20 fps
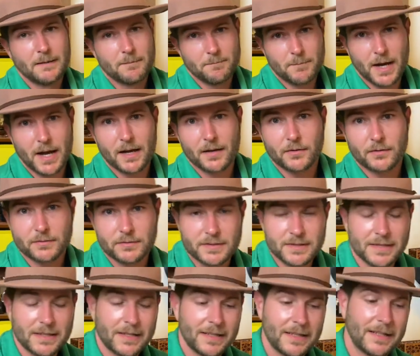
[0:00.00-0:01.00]

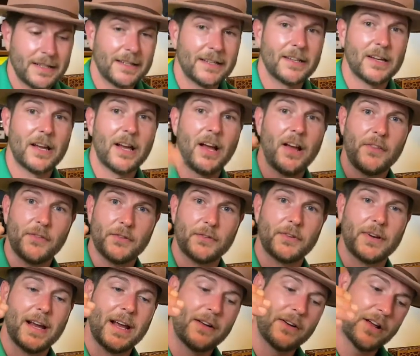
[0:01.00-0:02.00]
bottles uh, on the
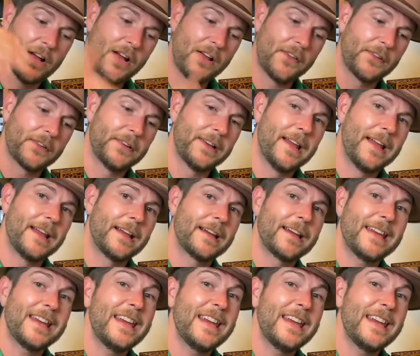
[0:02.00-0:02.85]
ground, on their neck,